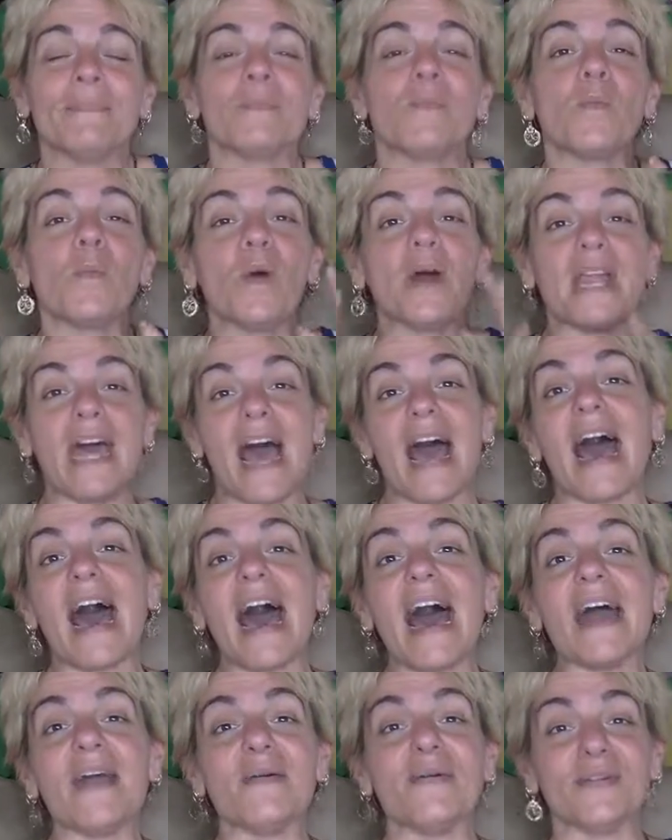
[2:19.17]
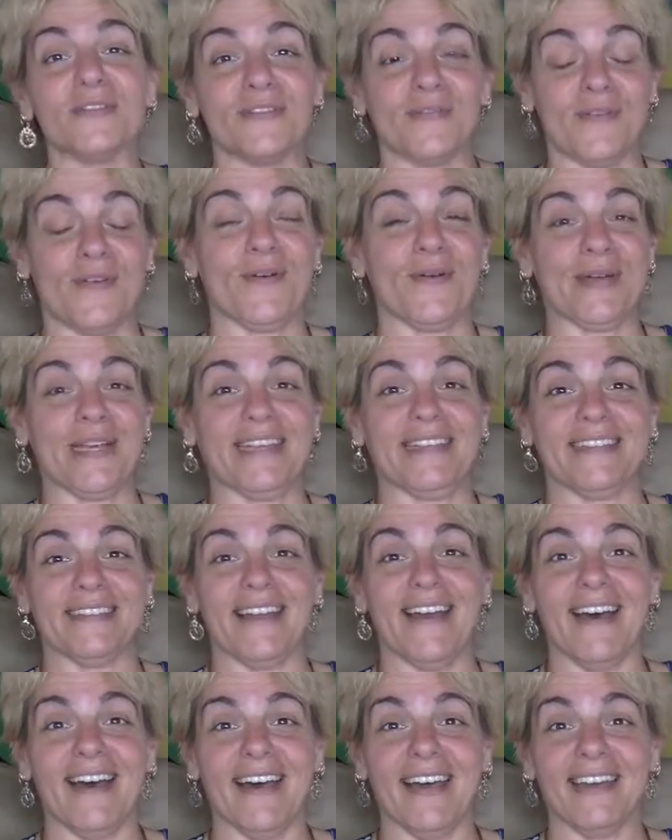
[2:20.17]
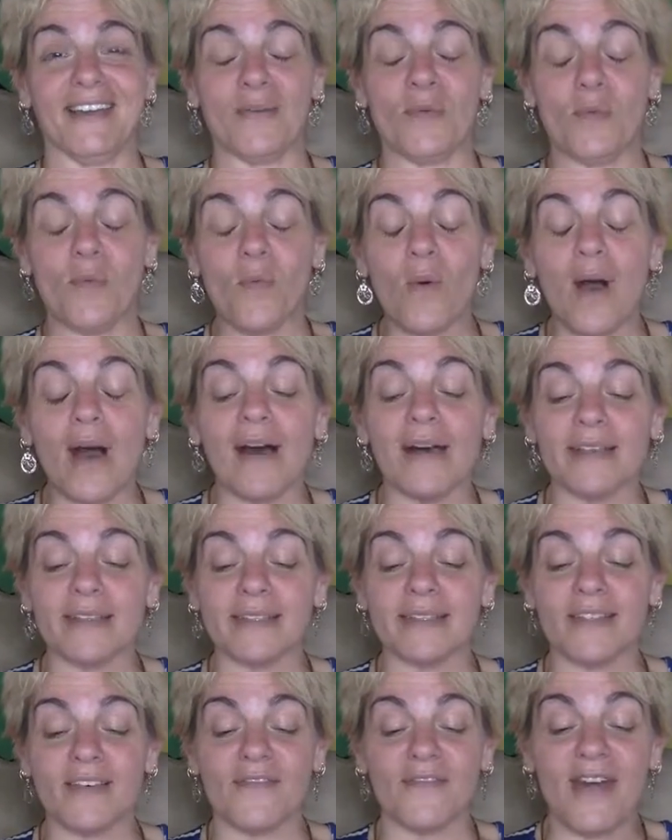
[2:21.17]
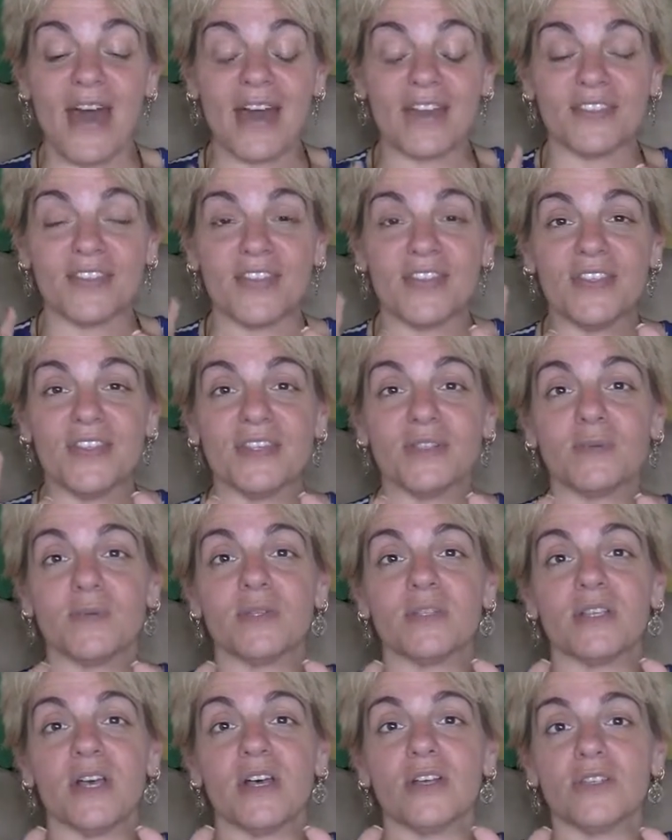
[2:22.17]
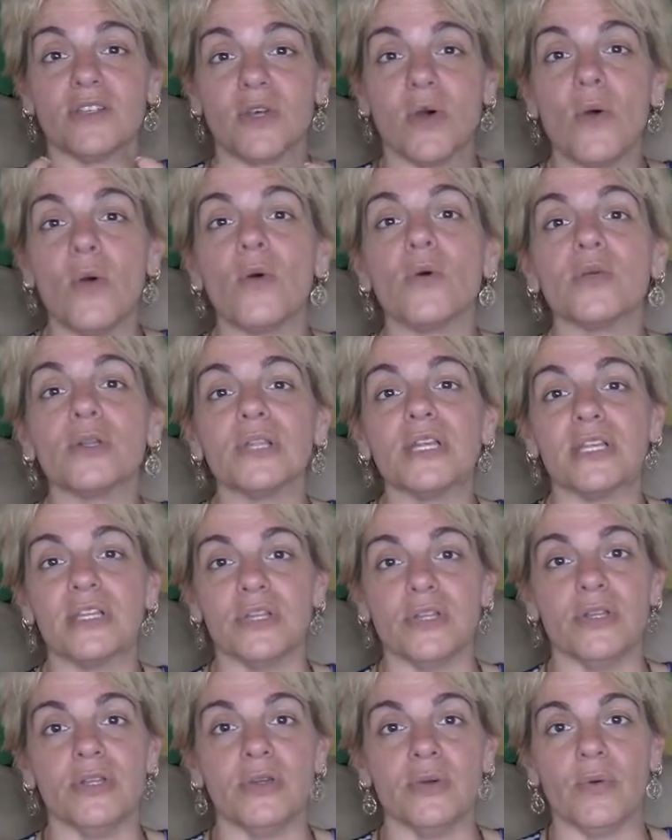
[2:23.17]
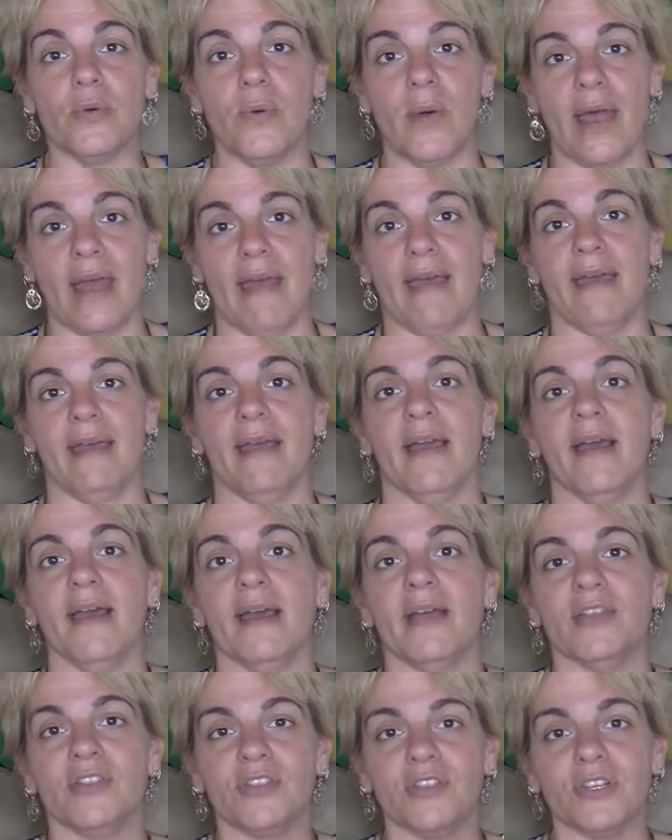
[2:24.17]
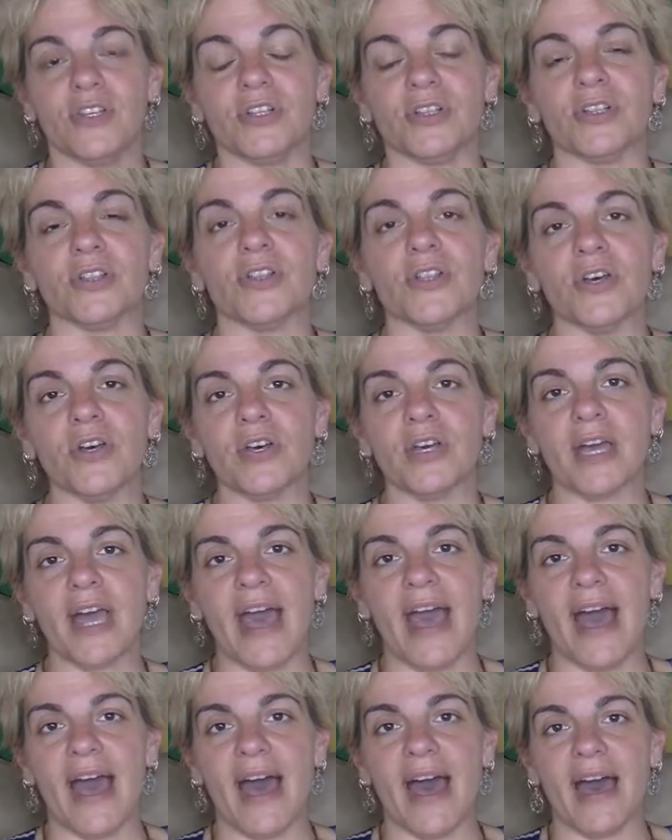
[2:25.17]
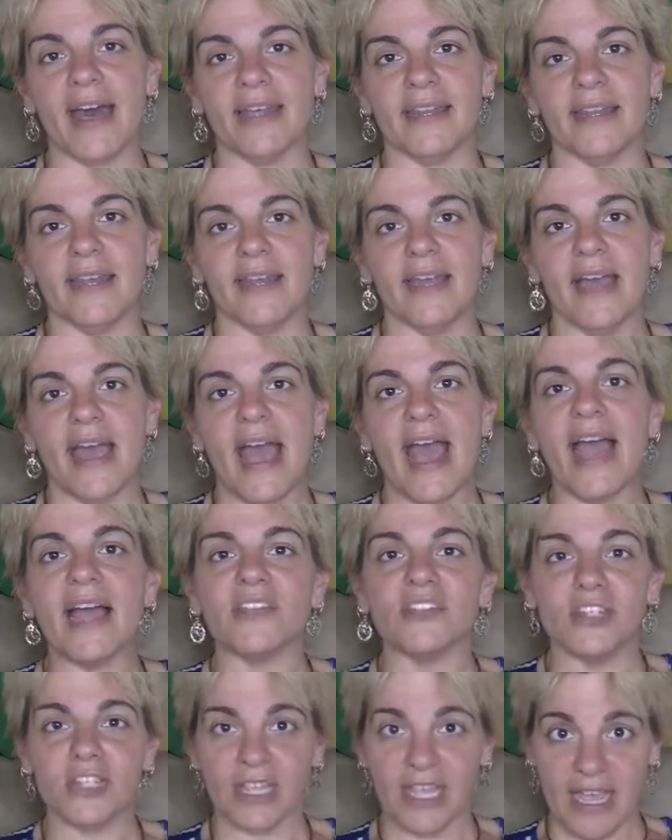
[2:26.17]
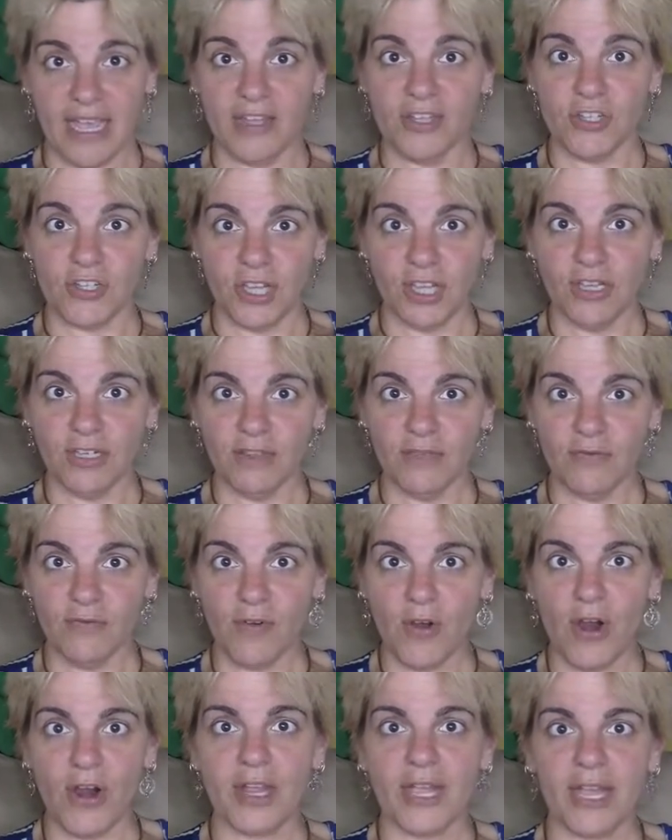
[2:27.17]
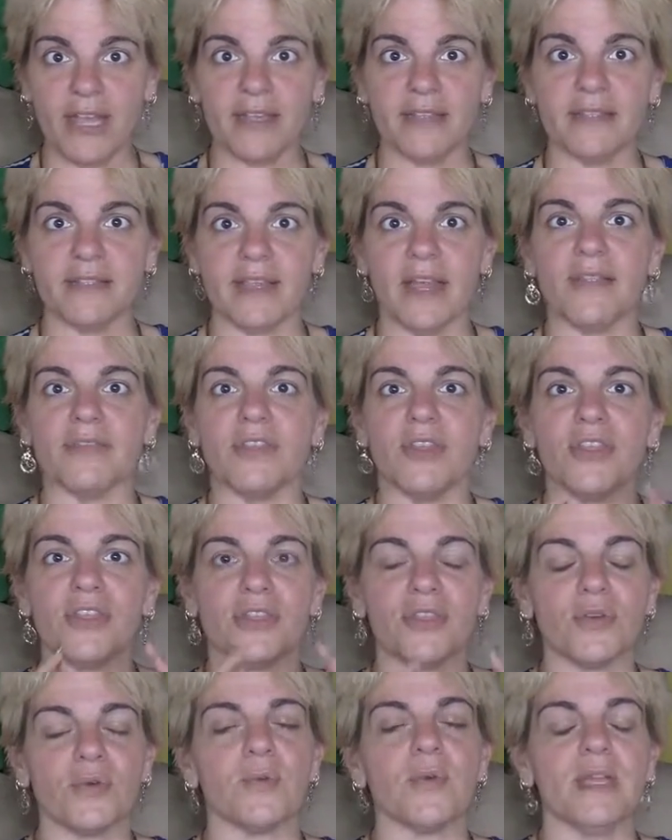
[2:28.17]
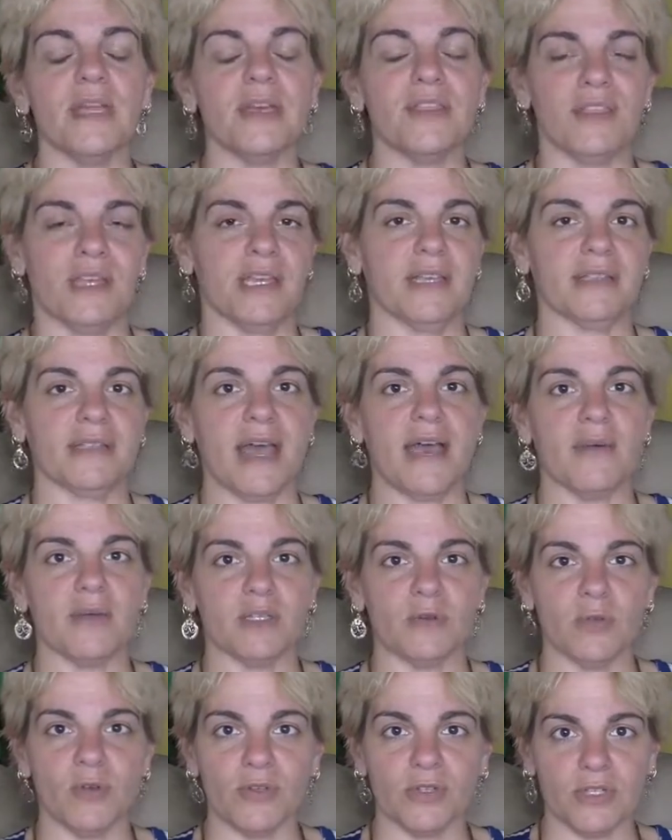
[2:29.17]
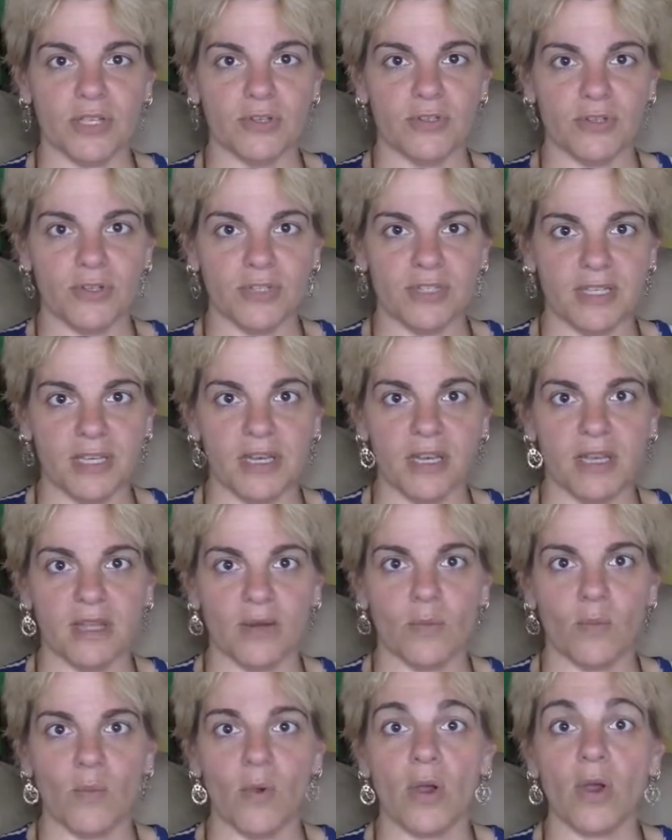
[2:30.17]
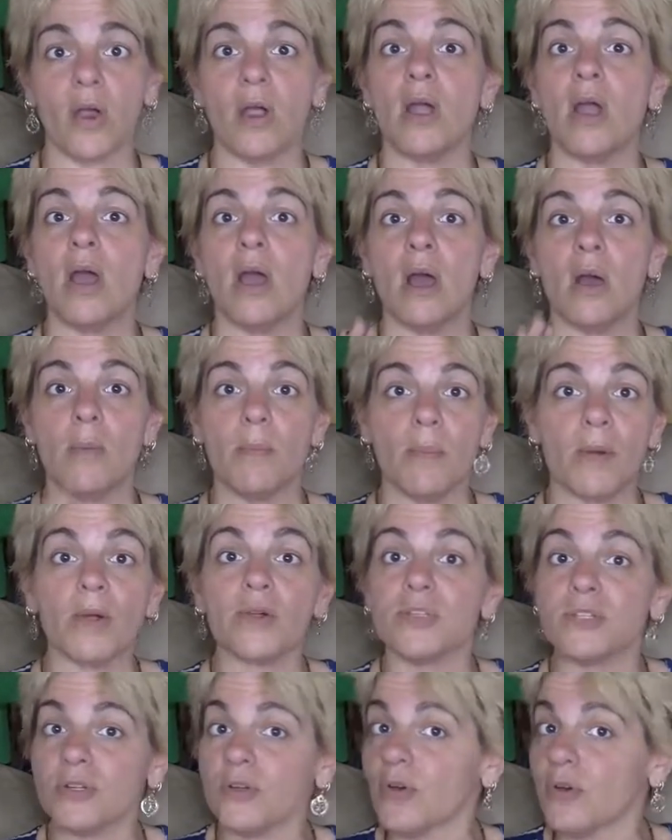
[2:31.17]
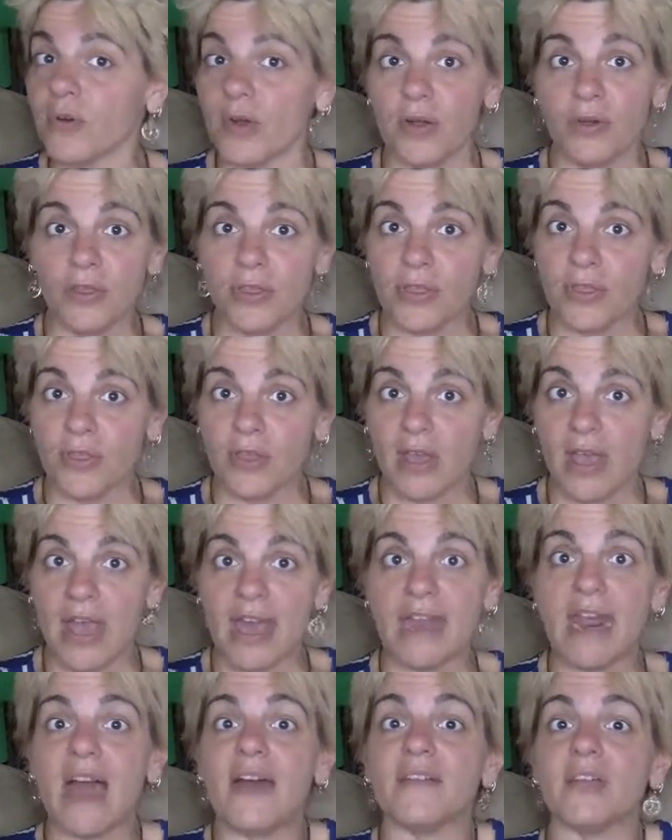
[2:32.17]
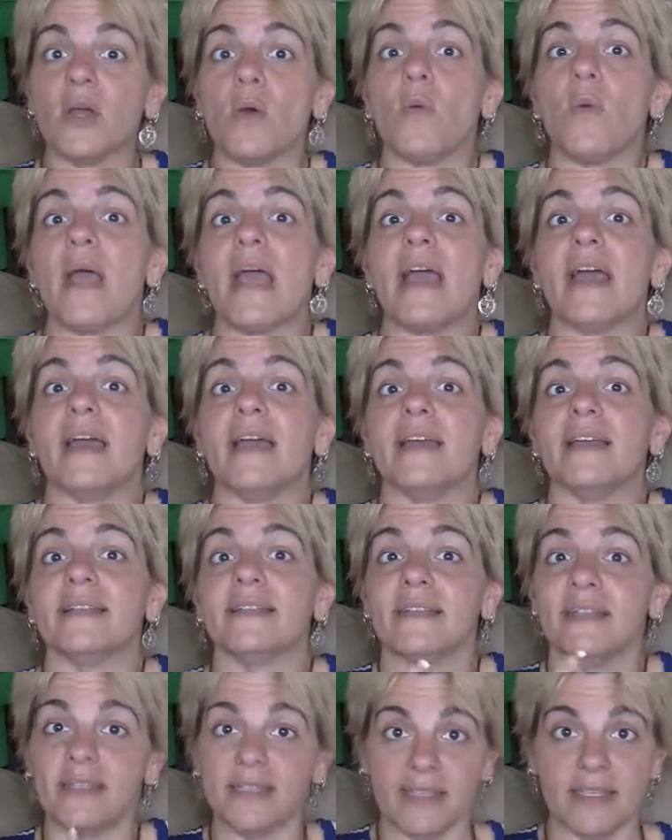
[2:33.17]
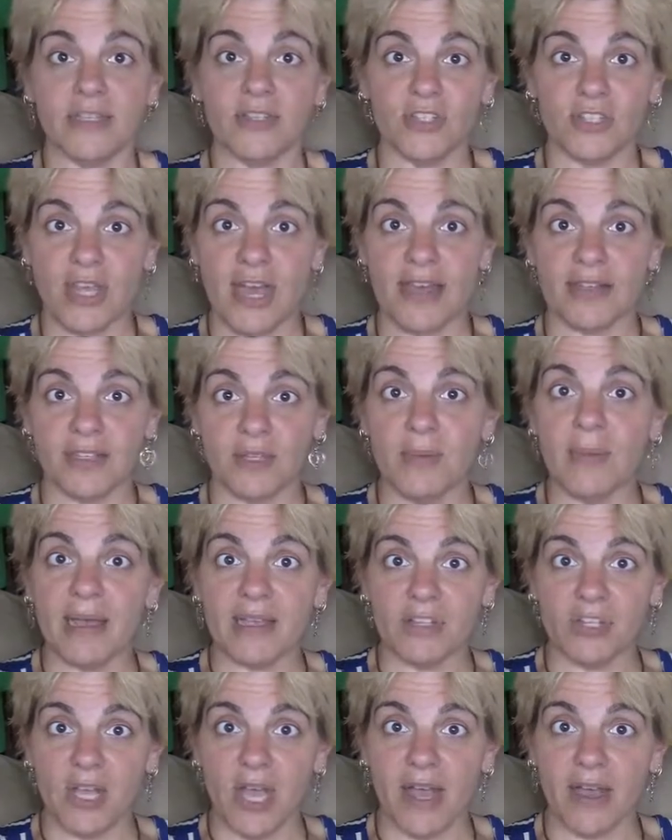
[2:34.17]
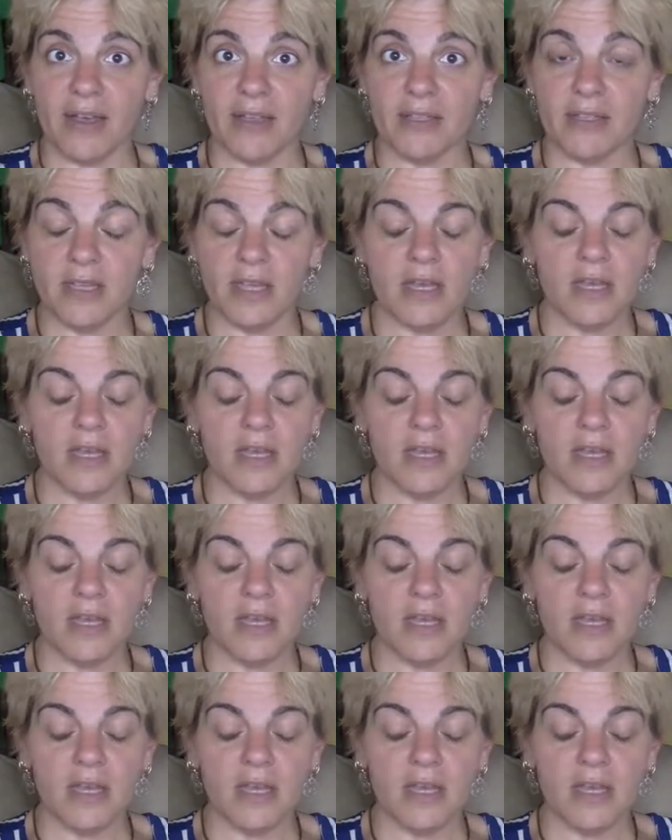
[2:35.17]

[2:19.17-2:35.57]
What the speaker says: What I was focused on was the fact that this was a totally new way to look at education for our kids, and the three things I was most interested in were personal growth and having a way to teach that to my child,